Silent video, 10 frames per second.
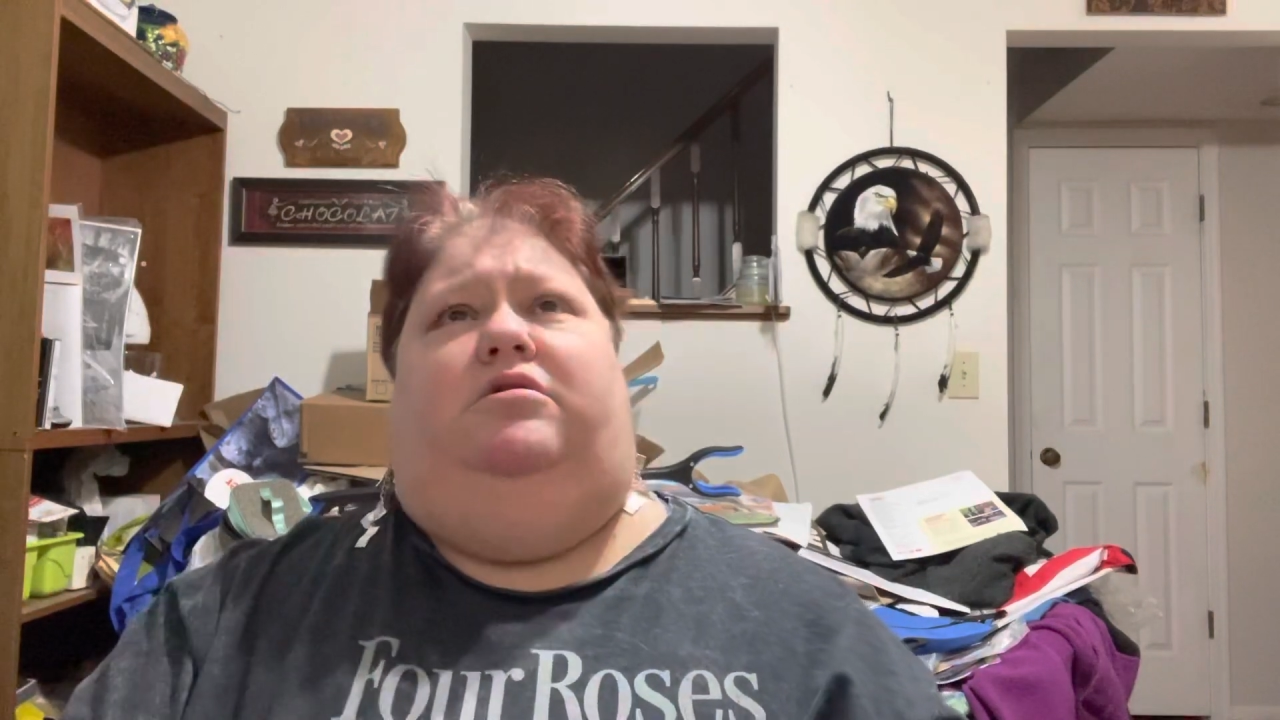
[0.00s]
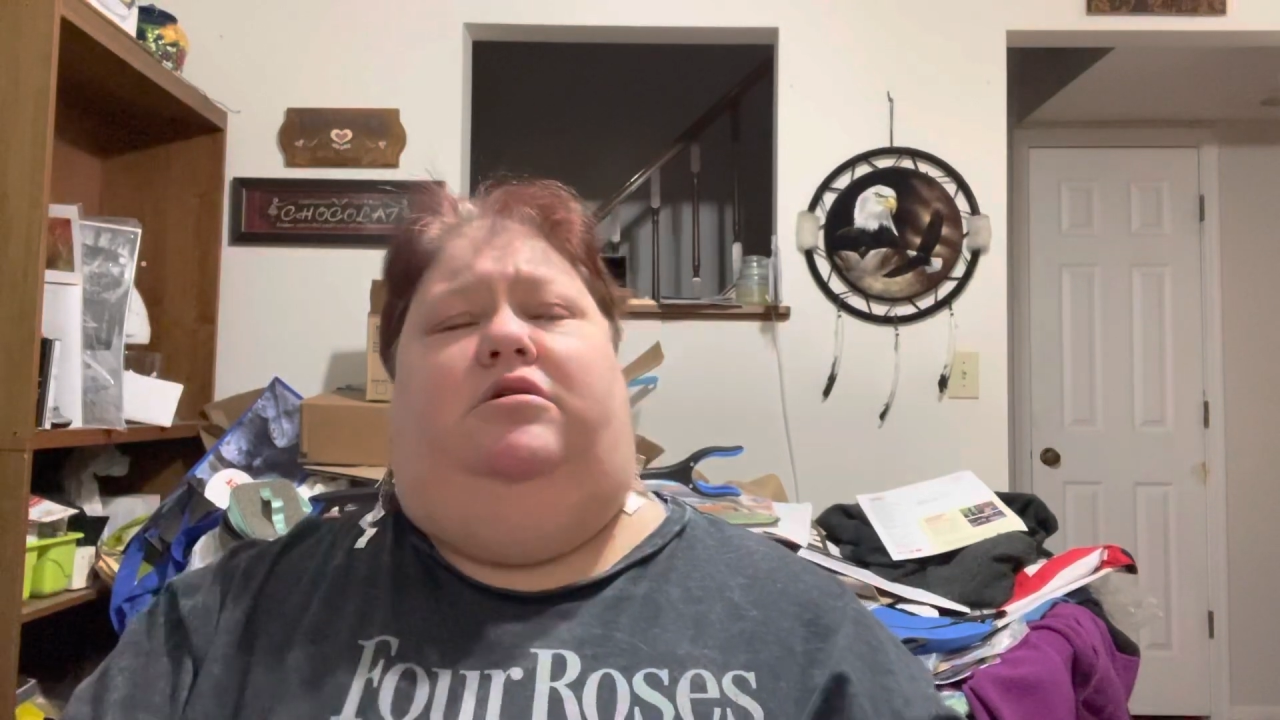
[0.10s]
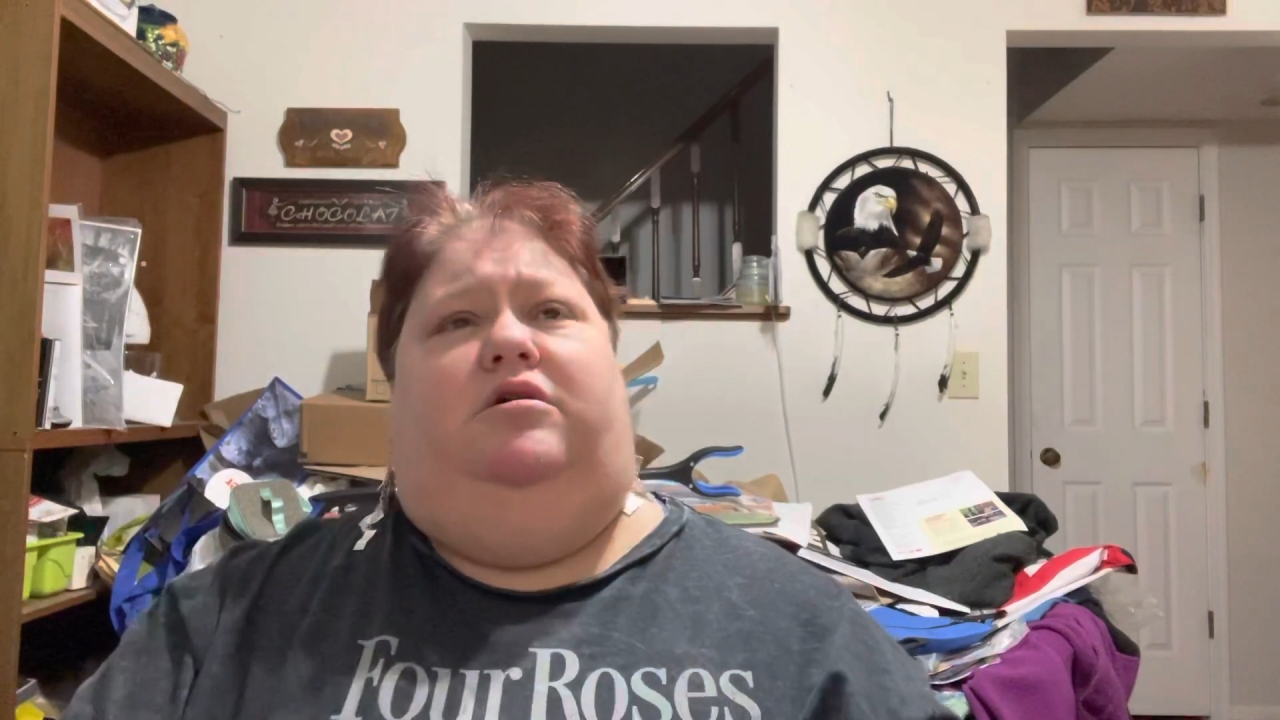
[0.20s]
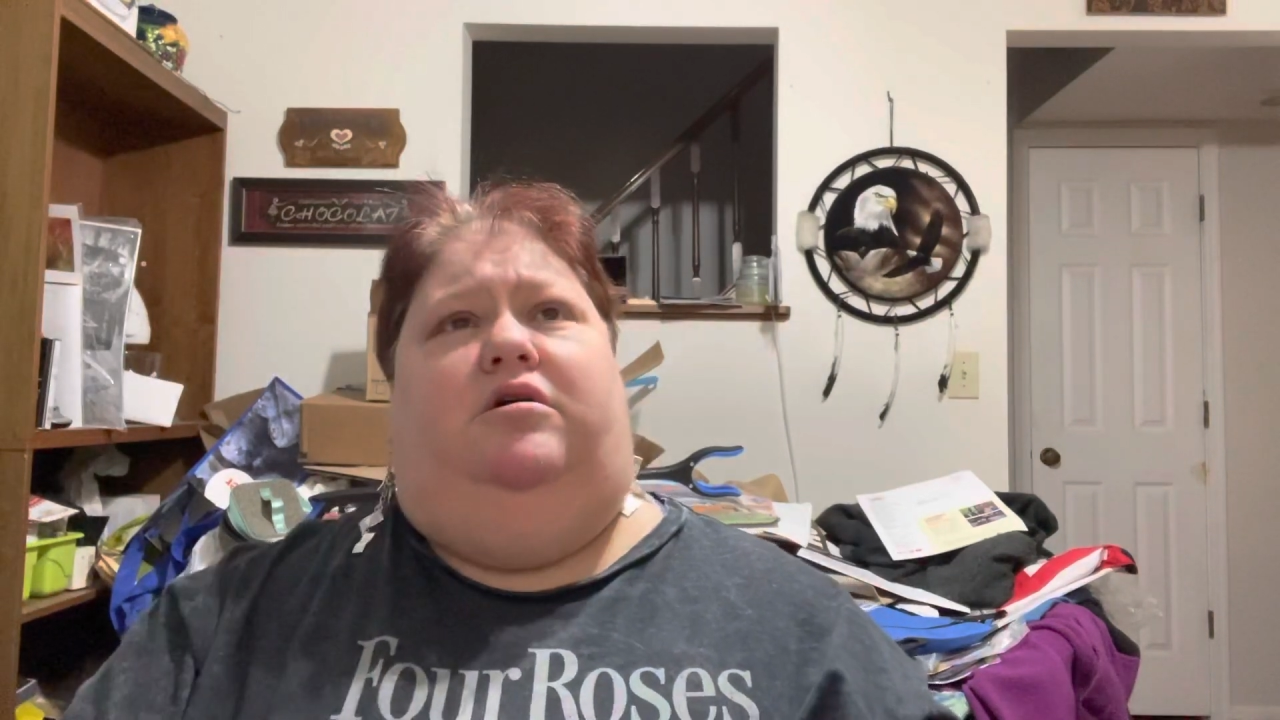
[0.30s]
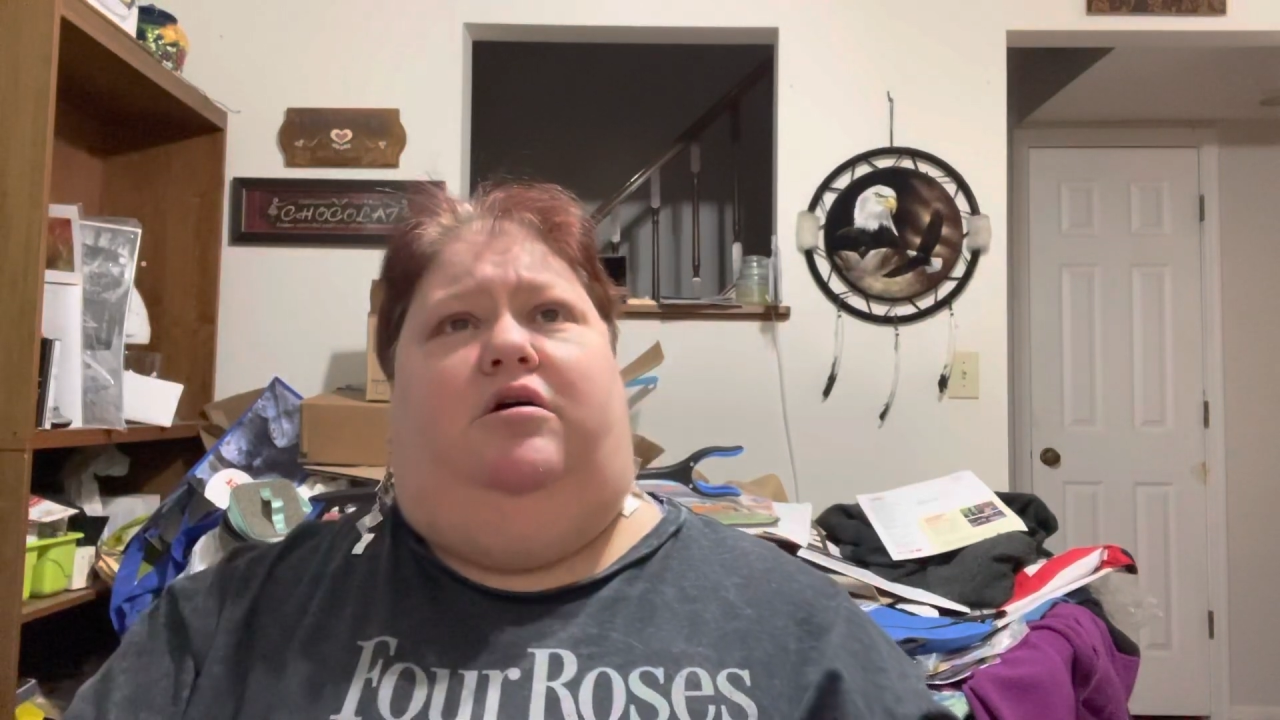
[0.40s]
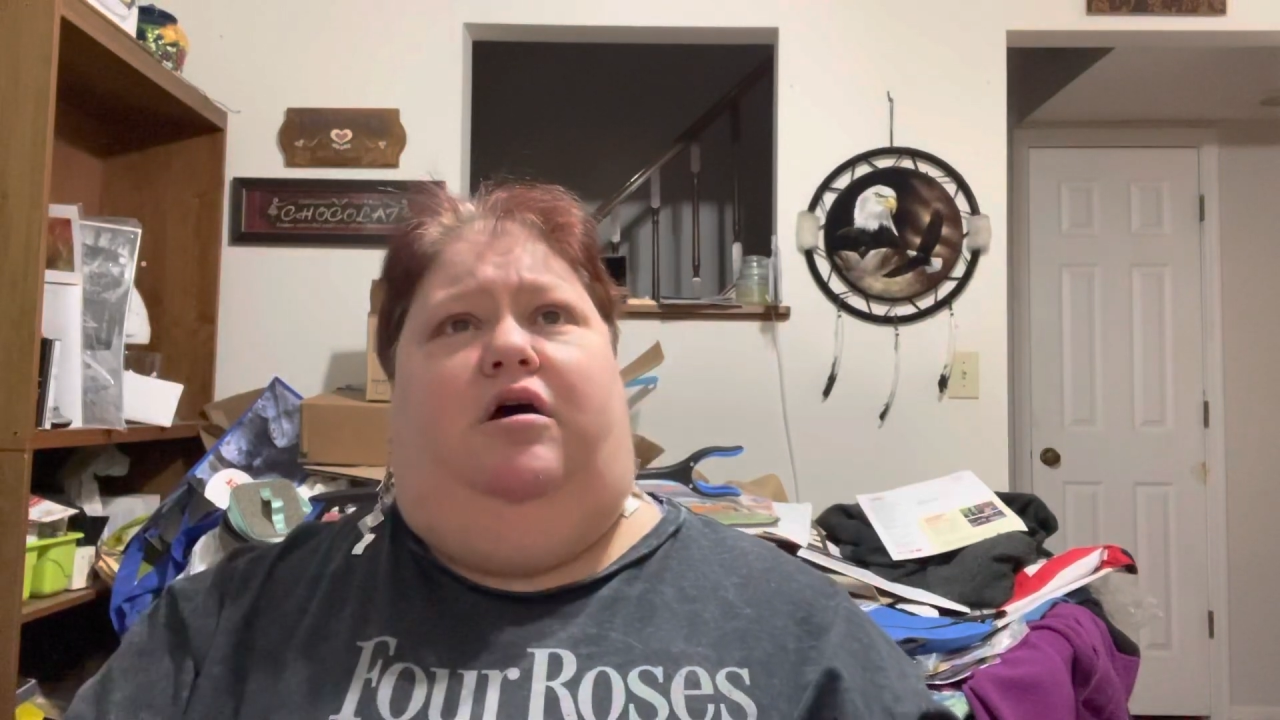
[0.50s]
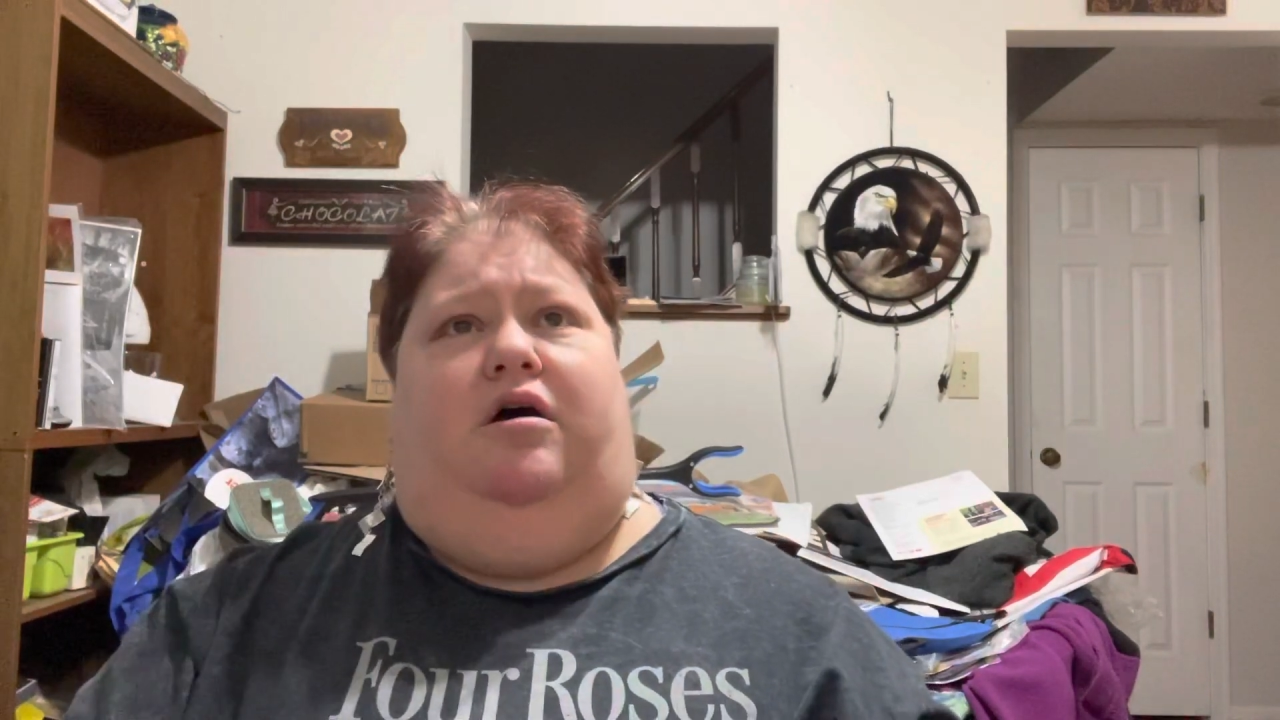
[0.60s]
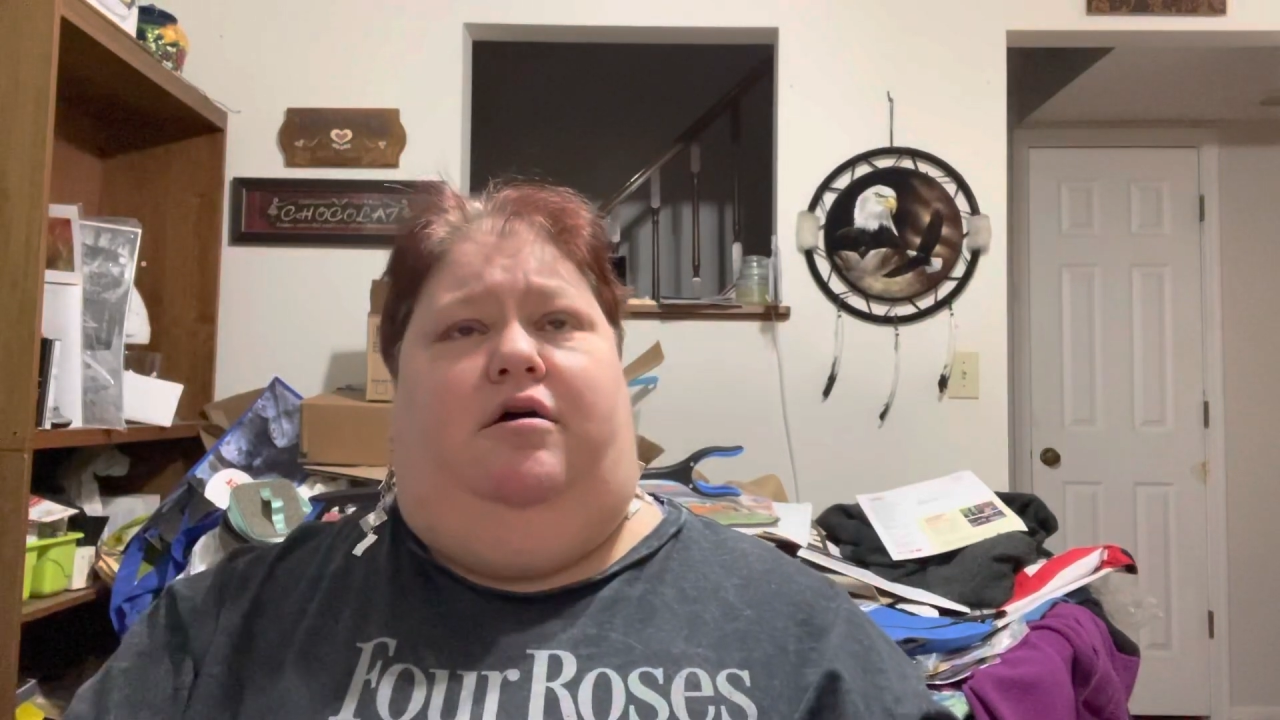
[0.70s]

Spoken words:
you